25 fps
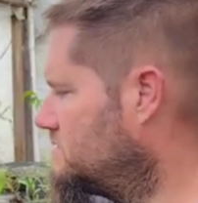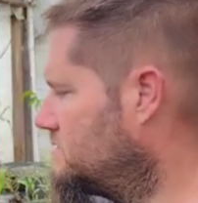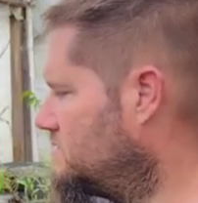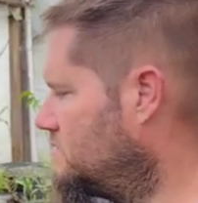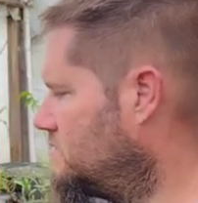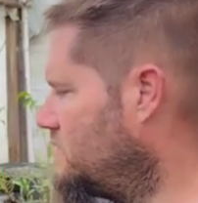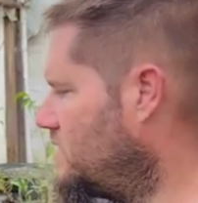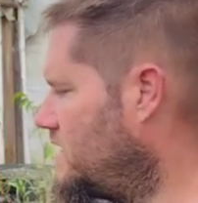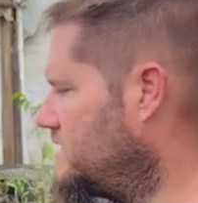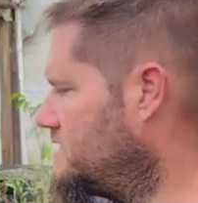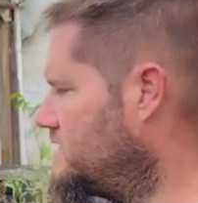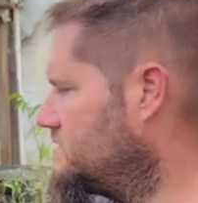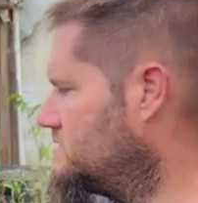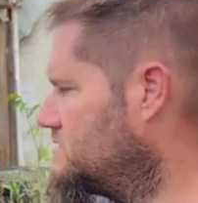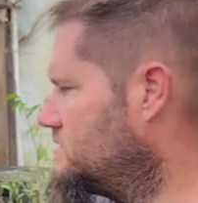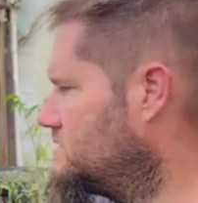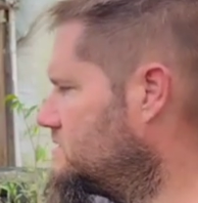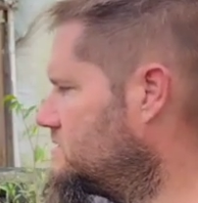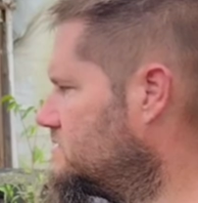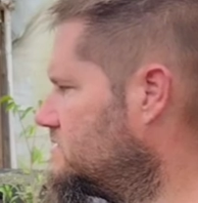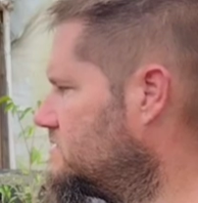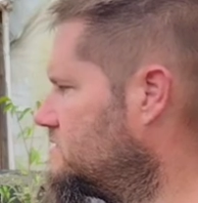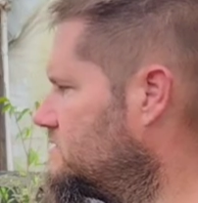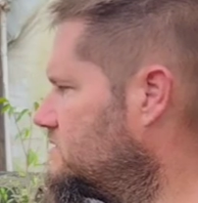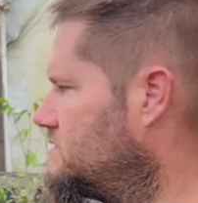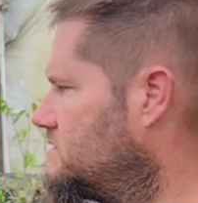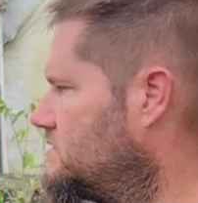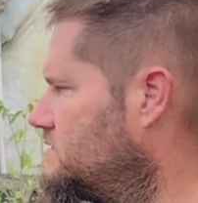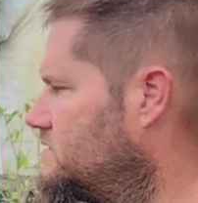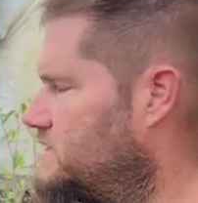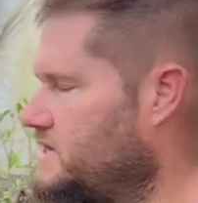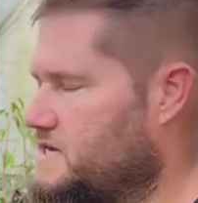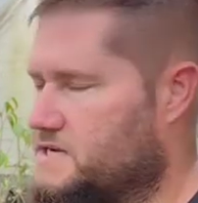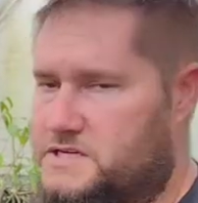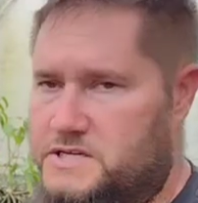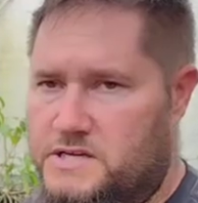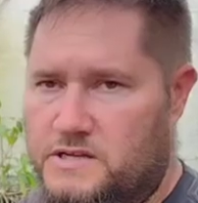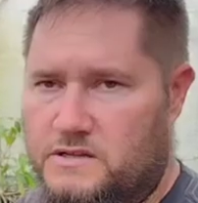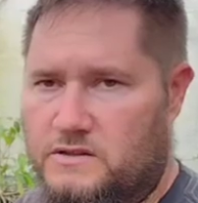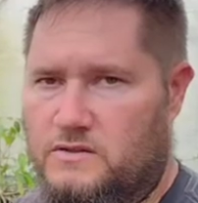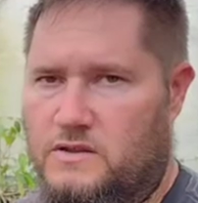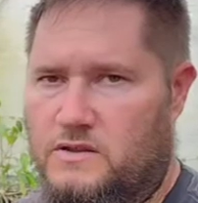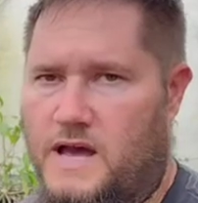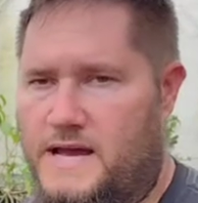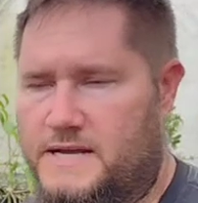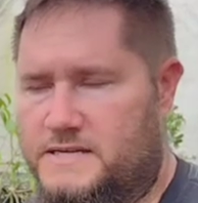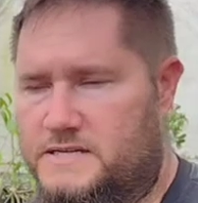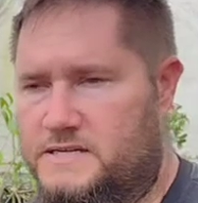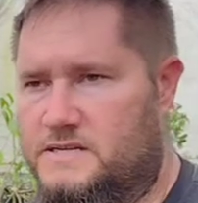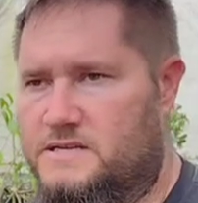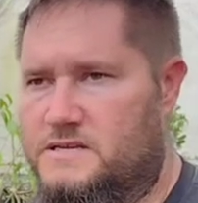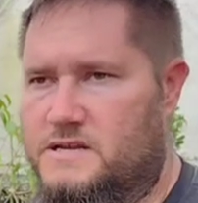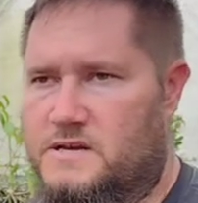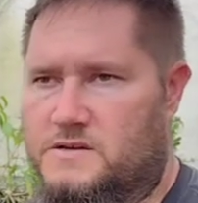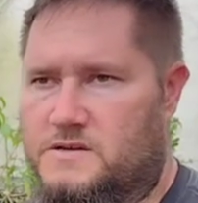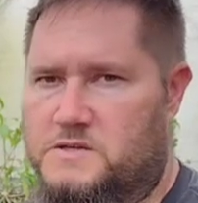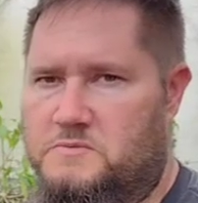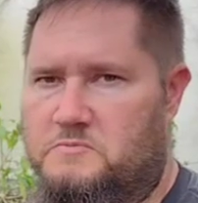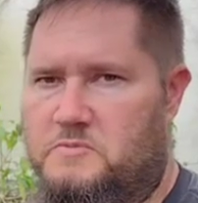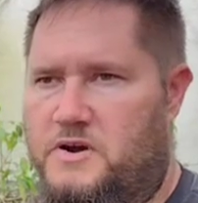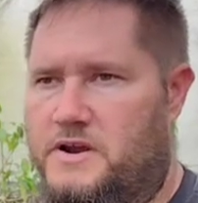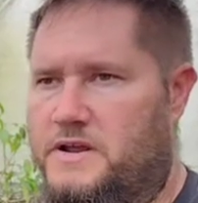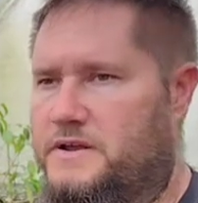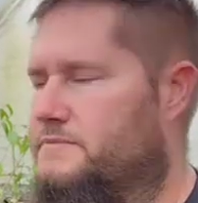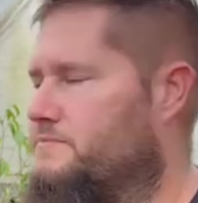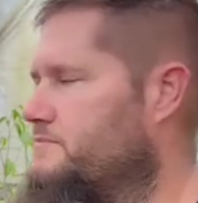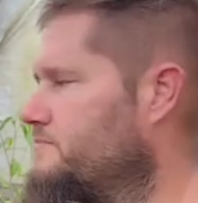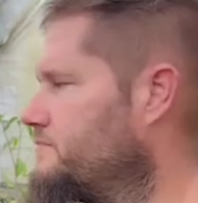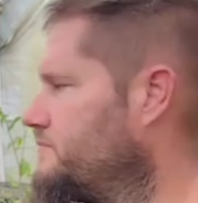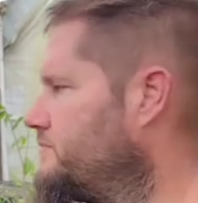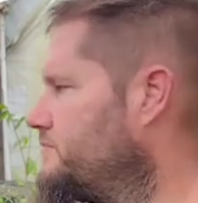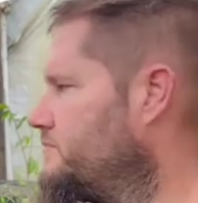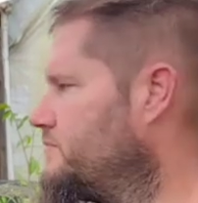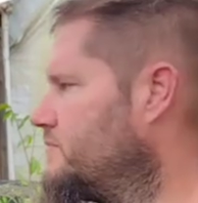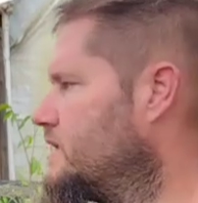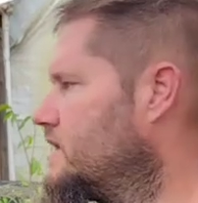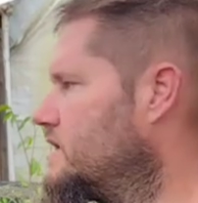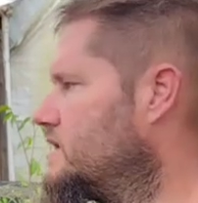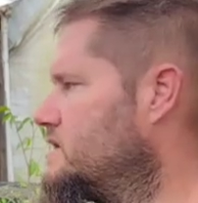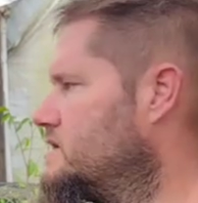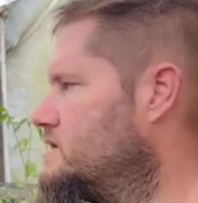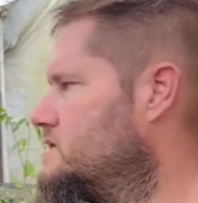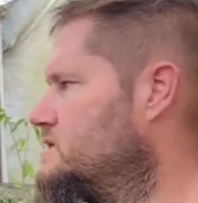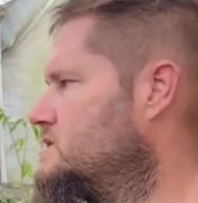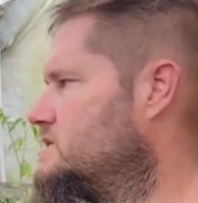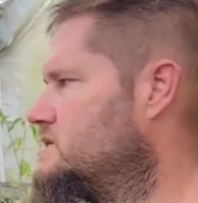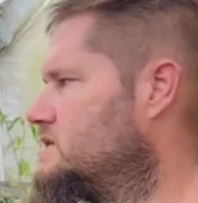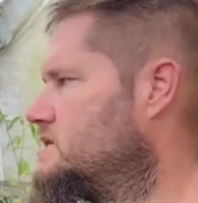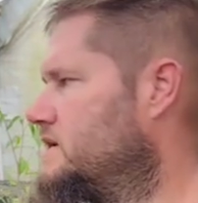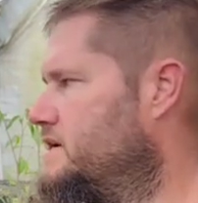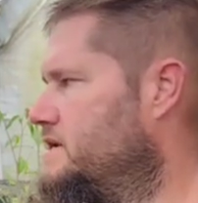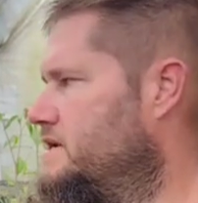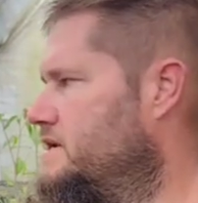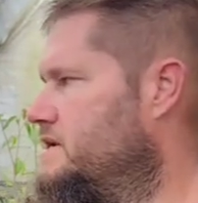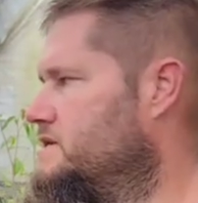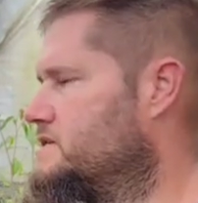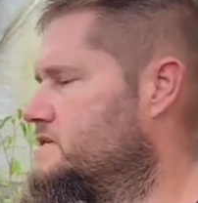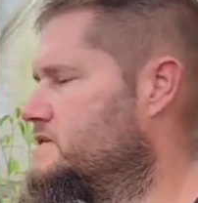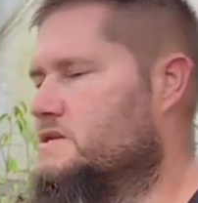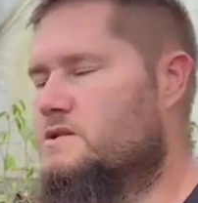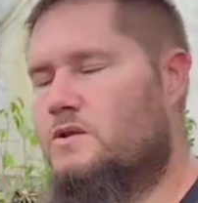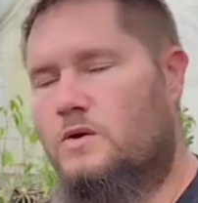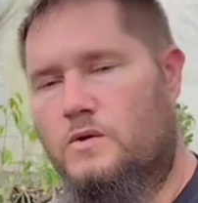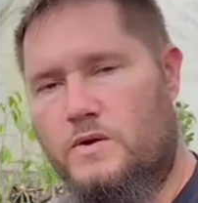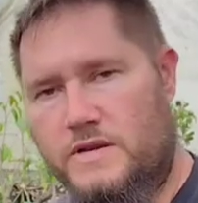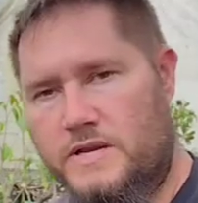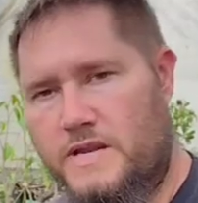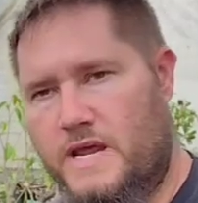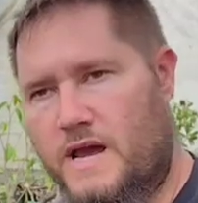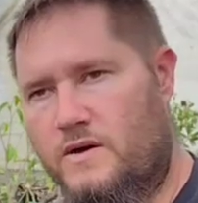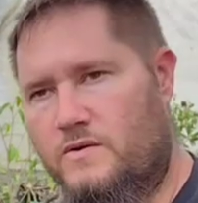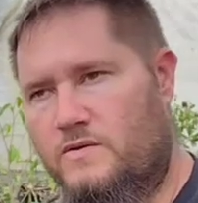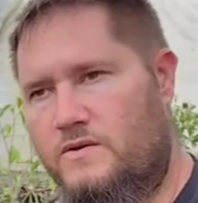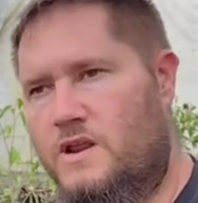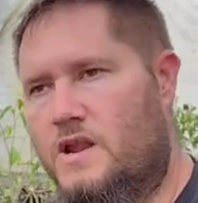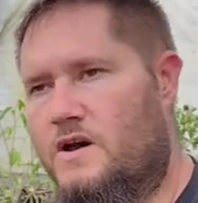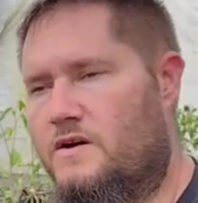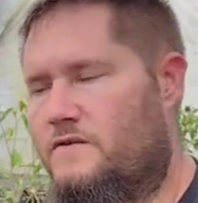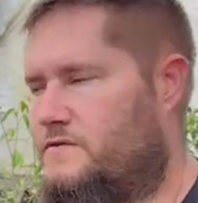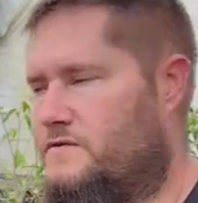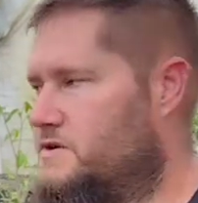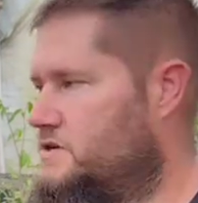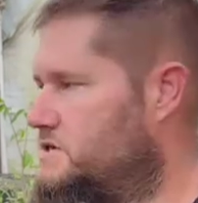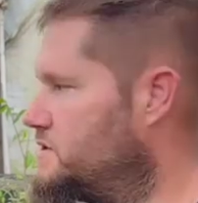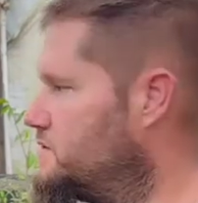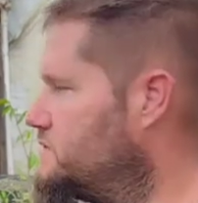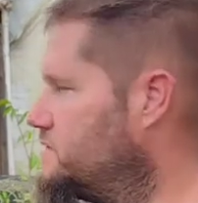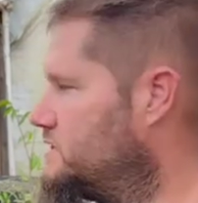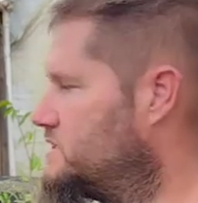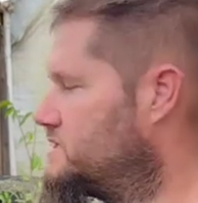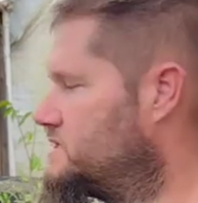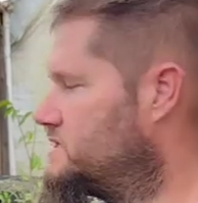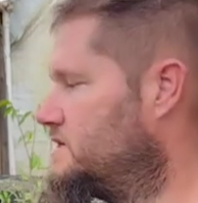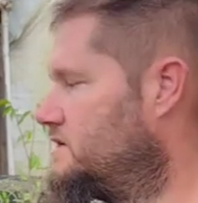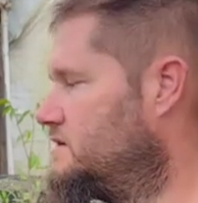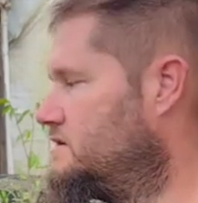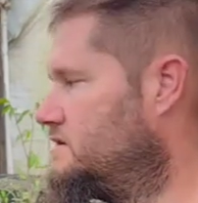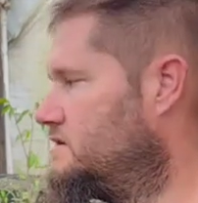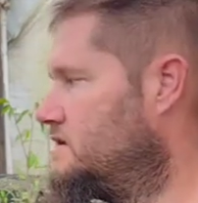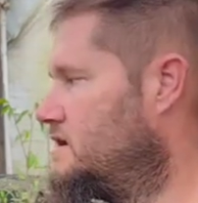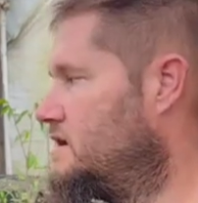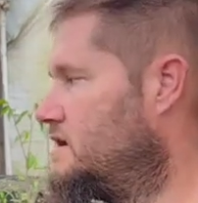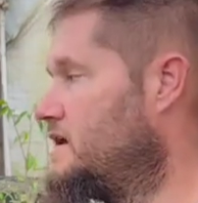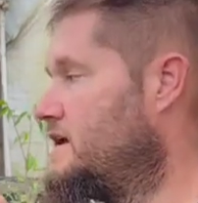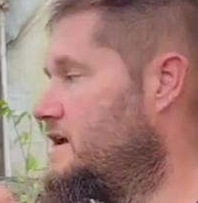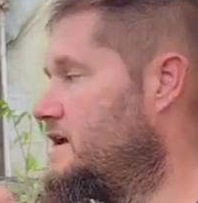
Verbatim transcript: The wires, they should last until spring, because it is slowing down. Now if you're doing this in